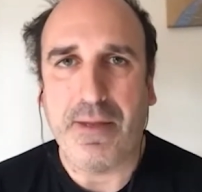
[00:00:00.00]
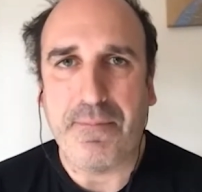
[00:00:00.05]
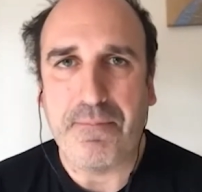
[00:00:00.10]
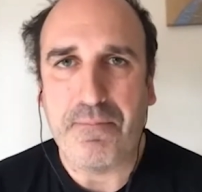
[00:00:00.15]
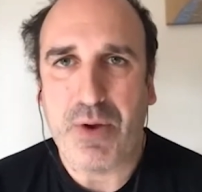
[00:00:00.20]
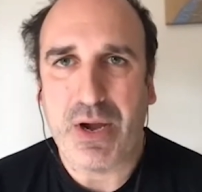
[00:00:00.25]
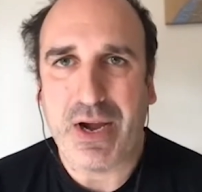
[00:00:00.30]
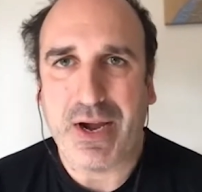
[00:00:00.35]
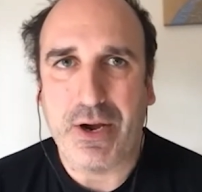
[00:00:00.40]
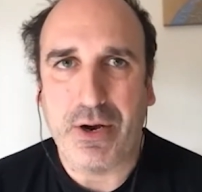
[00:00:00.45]

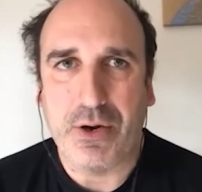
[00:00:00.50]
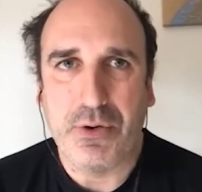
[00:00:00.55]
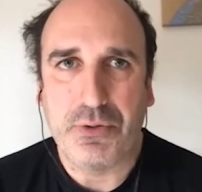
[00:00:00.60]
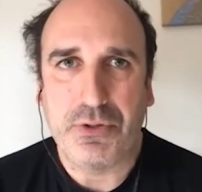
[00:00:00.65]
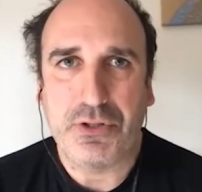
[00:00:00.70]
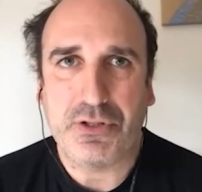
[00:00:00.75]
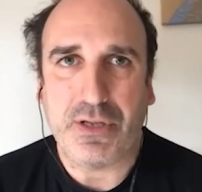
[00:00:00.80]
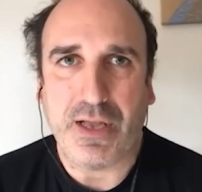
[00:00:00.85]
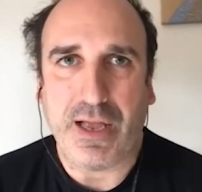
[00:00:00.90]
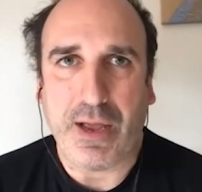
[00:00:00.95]

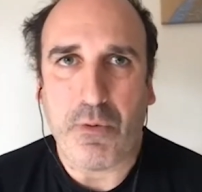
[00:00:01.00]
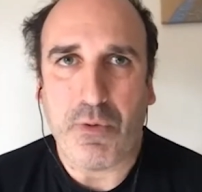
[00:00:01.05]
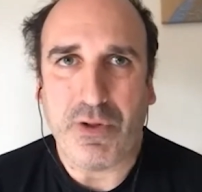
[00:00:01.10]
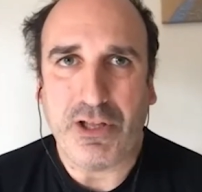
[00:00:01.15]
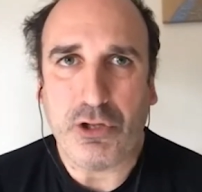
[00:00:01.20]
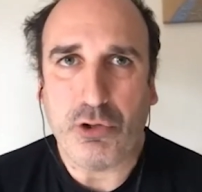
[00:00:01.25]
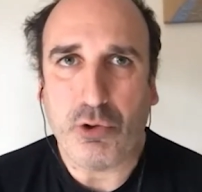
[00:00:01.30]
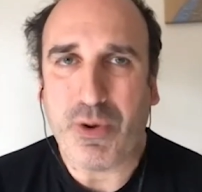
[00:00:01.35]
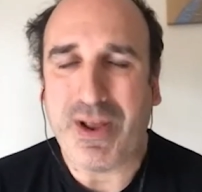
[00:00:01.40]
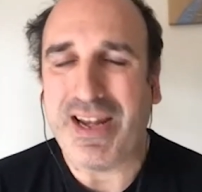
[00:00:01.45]
because I
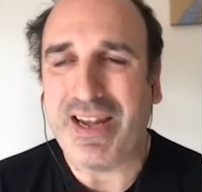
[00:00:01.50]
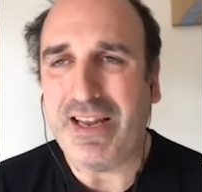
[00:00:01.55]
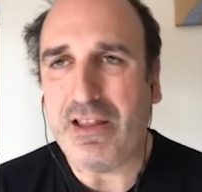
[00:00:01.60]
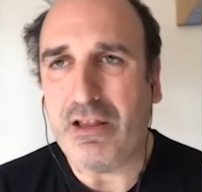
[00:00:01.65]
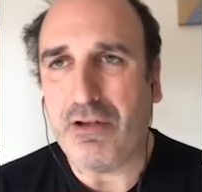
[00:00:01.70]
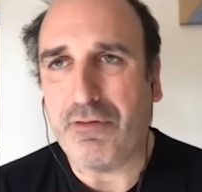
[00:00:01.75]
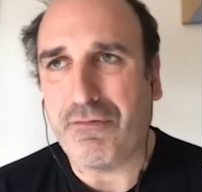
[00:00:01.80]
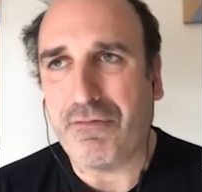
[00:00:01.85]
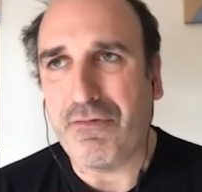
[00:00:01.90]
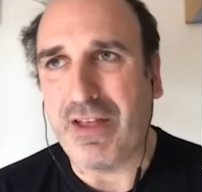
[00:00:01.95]
wanted to get rid
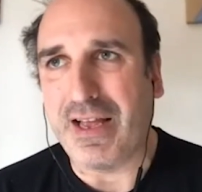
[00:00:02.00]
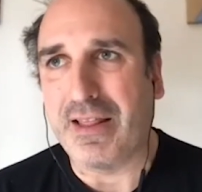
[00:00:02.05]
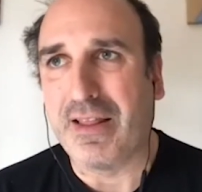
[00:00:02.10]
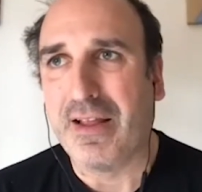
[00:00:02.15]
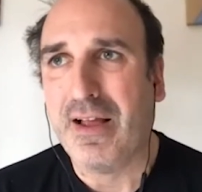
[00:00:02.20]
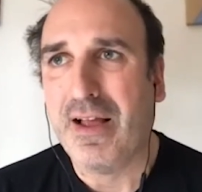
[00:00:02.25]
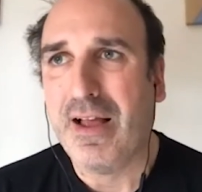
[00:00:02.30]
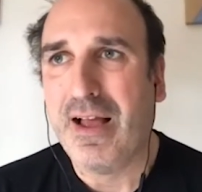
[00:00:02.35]
of that.